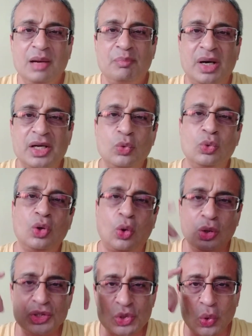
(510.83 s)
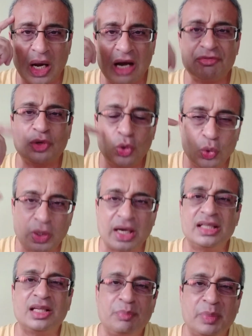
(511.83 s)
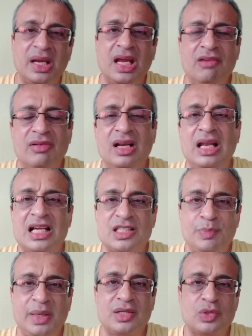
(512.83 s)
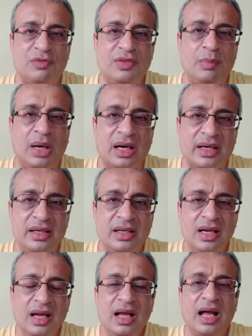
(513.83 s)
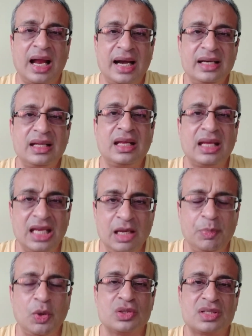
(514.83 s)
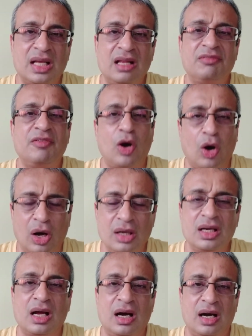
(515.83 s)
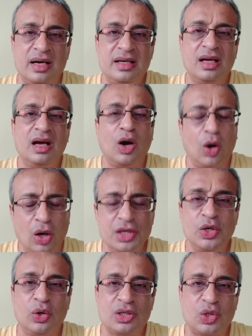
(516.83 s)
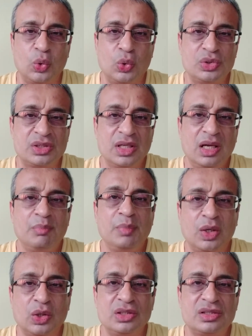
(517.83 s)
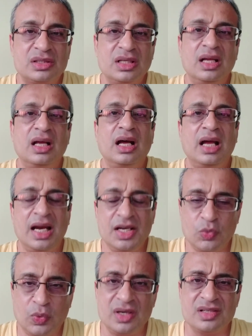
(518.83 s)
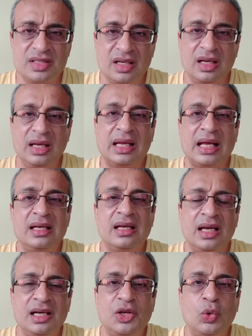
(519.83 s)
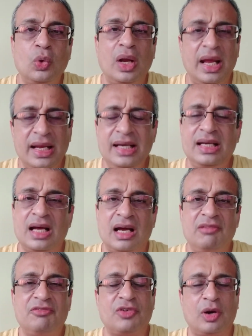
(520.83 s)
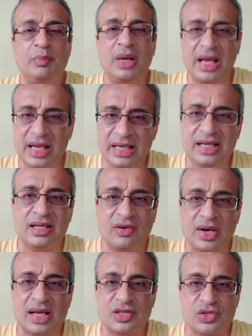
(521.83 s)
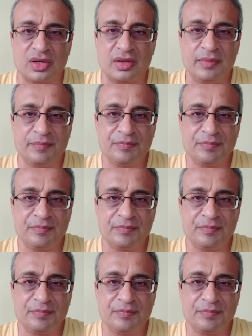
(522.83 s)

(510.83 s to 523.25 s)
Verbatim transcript: but you will also have to look at the behavioral aspects of the market and keep yourself on guard, on your toes, because adversity can hit you anytime from any direction.